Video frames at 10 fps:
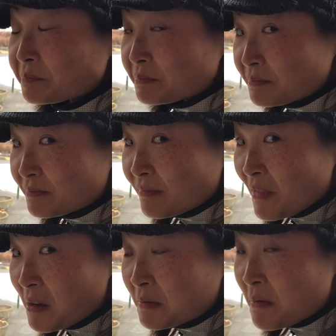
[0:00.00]
And then,
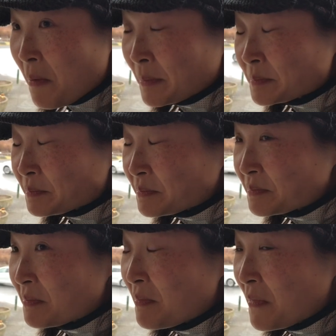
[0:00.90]
then yeah,
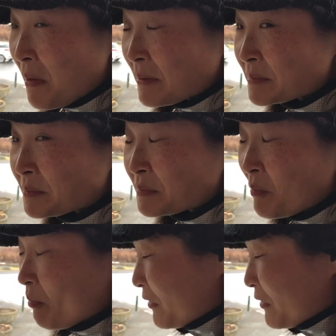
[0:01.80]
the smell comes out,